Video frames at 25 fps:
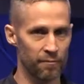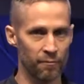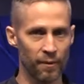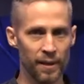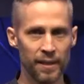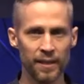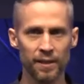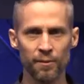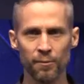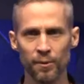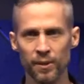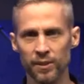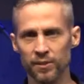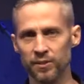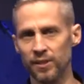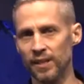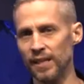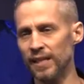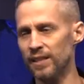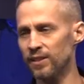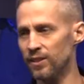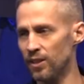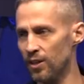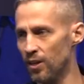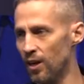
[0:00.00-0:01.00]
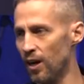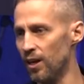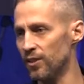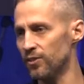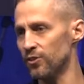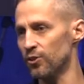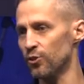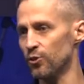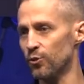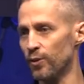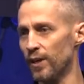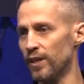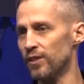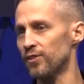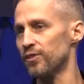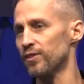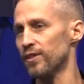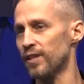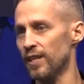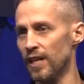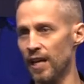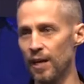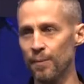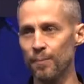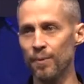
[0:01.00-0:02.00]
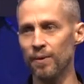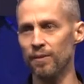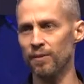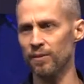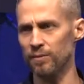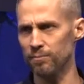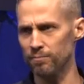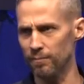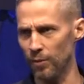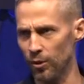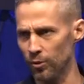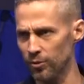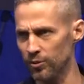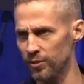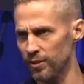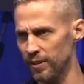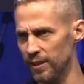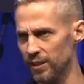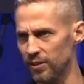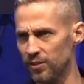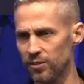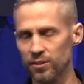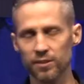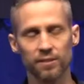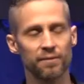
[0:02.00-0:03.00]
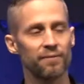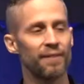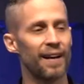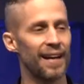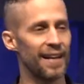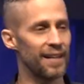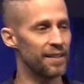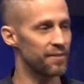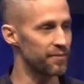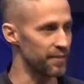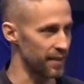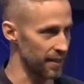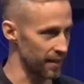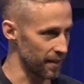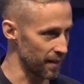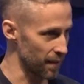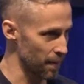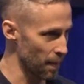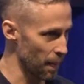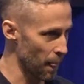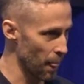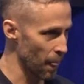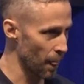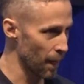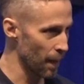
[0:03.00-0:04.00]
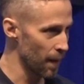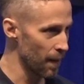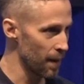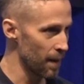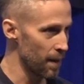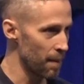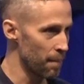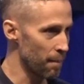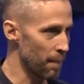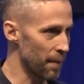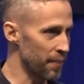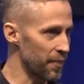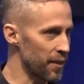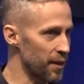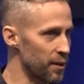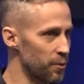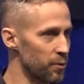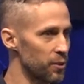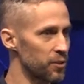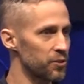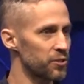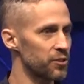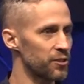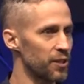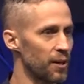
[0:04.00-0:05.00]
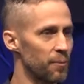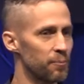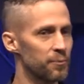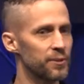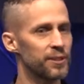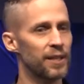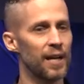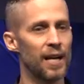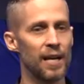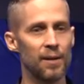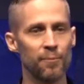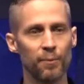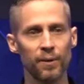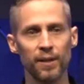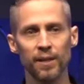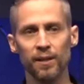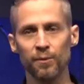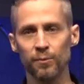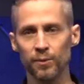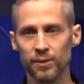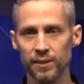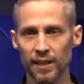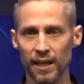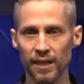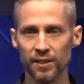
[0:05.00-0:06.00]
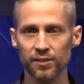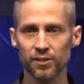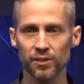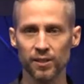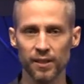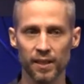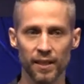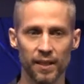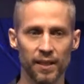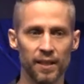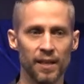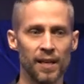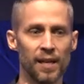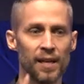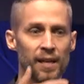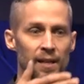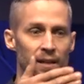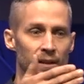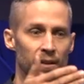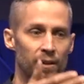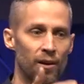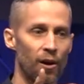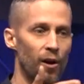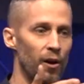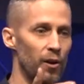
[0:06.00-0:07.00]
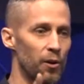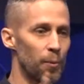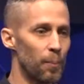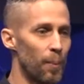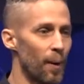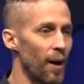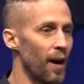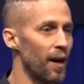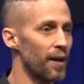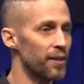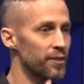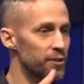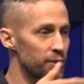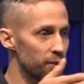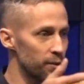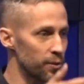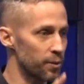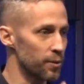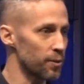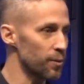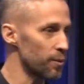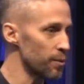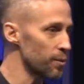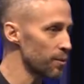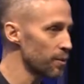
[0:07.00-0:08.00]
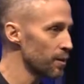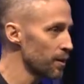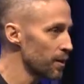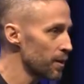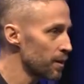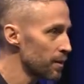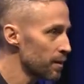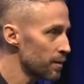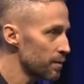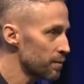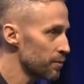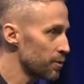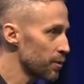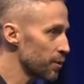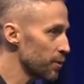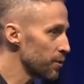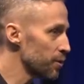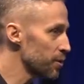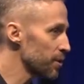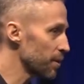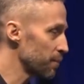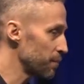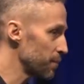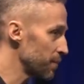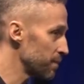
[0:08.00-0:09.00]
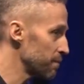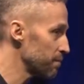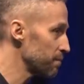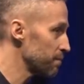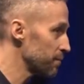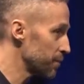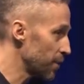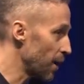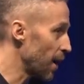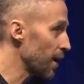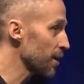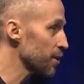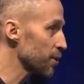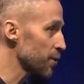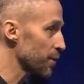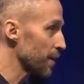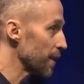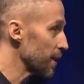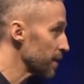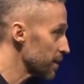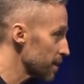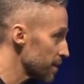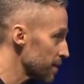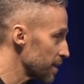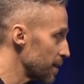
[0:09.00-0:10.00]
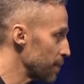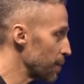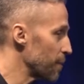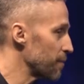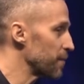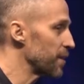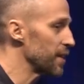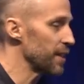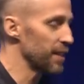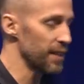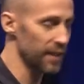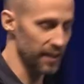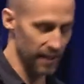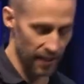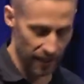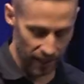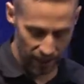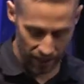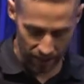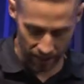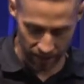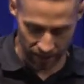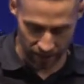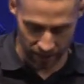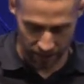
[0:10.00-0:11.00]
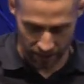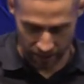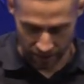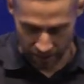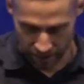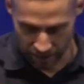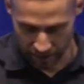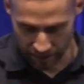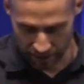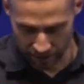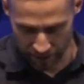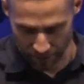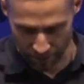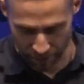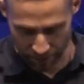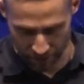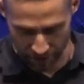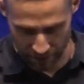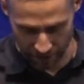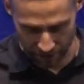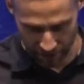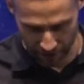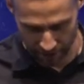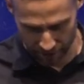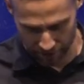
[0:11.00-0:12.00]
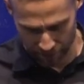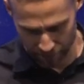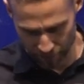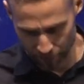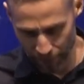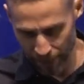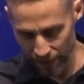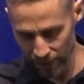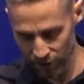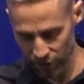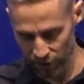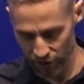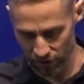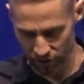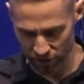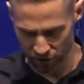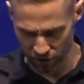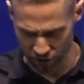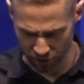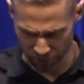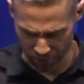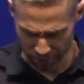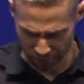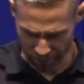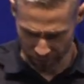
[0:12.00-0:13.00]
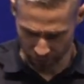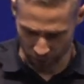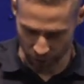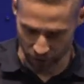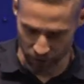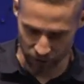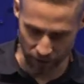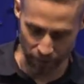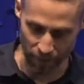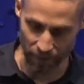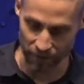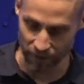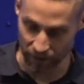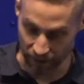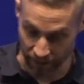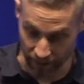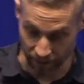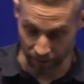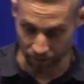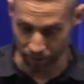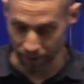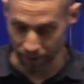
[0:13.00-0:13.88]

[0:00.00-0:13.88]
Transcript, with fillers: When he was in the concentration camp, he was mostly surviving, but there was some time when he was actually called upon to do some doctoring to some of the, uh, some of the patients or some of the